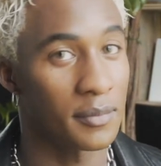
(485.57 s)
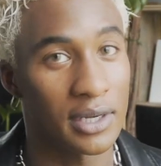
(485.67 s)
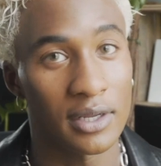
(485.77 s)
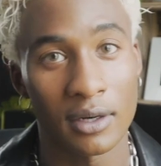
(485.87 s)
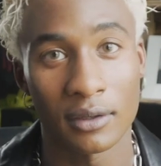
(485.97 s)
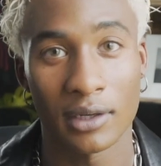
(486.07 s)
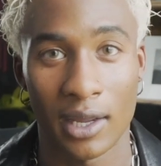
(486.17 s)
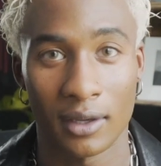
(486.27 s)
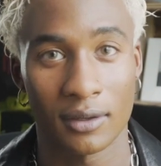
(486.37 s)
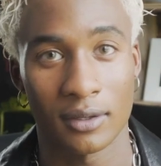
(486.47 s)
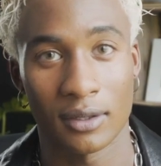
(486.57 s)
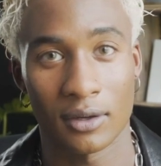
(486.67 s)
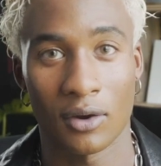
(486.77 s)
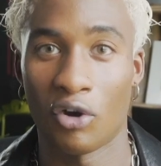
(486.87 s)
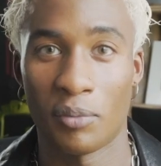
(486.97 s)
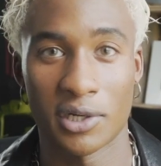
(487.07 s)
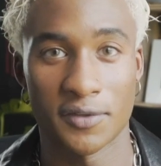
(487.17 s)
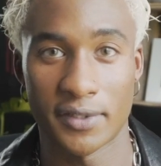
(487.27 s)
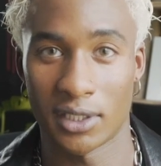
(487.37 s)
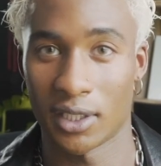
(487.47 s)
him in here, like a whole bunch of
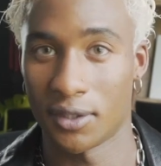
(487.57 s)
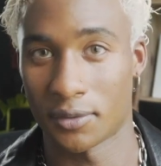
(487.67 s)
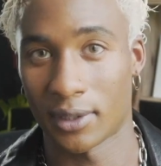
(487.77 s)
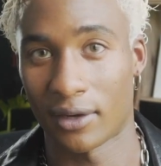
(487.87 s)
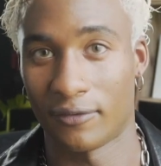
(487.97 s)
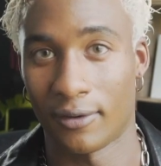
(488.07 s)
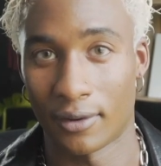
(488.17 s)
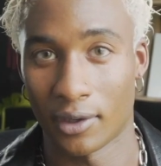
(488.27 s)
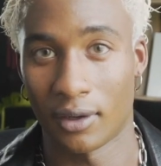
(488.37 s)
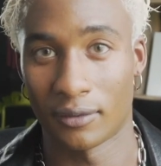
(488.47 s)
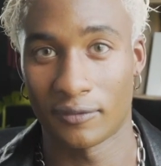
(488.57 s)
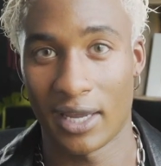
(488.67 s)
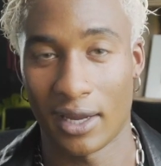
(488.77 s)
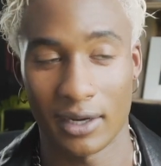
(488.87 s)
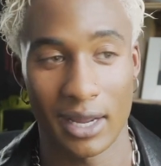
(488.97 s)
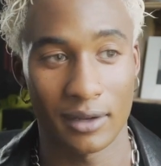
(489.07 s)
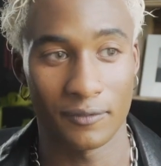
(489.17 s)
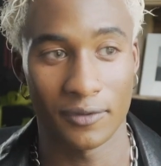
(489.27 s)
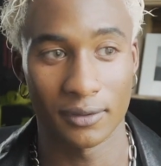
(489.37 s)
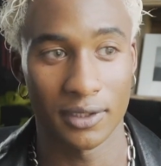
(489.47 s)
his leaves were like falling off, and
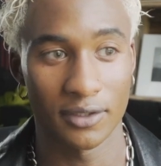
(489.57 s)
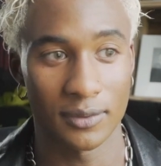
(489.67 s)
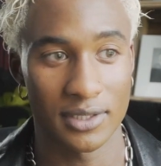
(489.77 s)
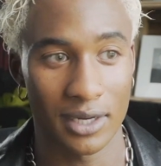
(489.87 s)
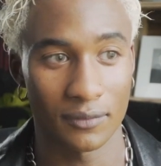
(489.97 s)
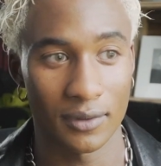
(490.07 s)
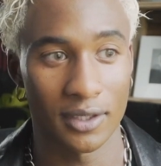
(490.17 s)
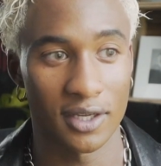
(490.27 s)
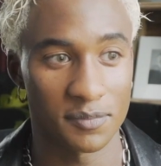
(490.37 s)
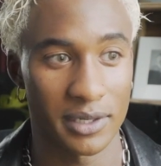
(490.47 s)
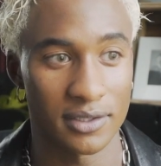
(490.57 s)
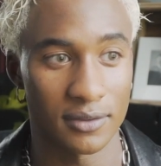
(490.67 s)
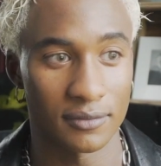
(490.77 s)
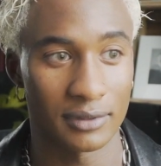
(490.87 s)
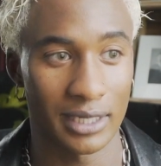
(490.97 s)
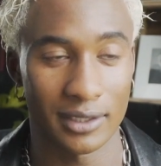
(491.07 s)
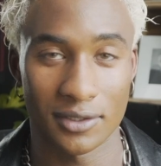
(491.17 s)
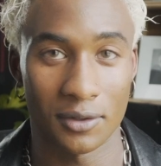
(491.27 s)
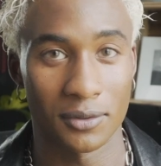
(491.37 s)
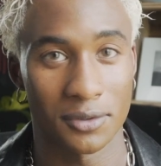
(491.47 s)
that fiddle leaf was like really expensive. Like it's
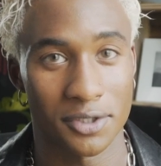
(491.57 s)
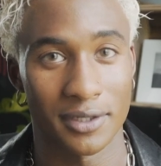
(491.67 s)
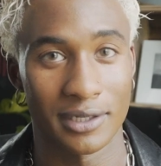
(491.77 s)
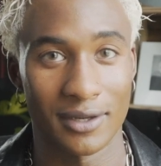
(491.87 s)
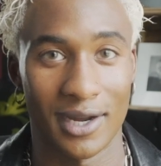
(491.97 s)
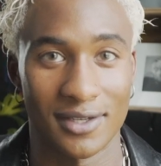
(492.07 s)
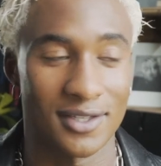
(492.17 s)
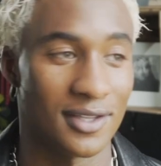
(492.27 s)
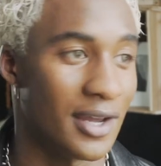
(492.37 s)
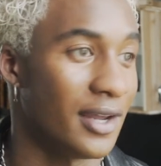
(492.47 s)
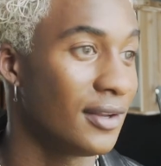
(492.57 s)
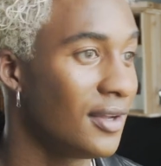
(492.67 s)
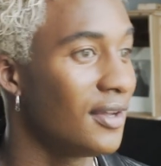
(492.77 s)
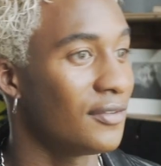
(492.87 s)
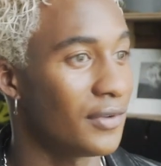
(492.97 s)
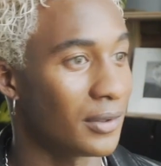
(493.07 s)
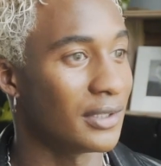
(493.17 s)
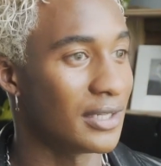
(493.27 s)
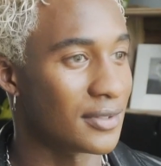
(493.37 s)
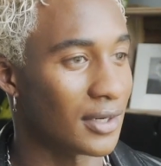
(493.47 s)
a whole tree, you guys see that. Fiddle
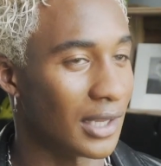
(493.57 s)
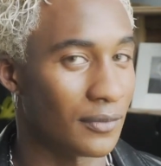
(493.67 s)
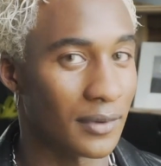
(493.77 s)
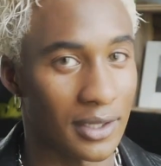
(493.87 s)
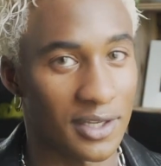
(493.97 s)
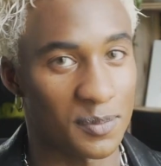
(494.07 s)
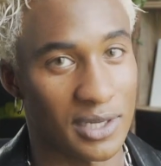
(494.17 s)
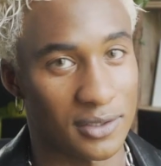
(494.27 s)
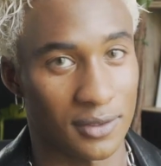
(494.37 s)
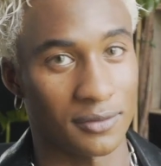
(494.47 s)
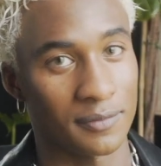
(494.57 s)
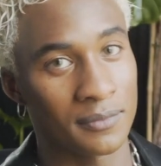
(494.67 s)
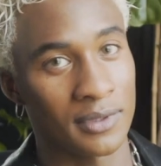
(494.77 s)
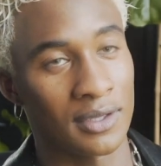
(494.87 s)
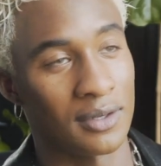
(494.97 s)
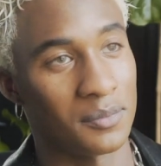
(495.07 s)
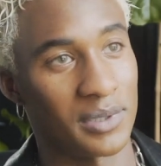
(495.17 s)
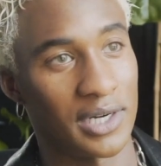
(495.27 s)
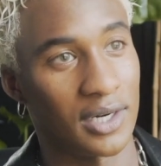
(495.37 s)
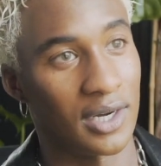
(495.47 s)
leaves are like really expensive, but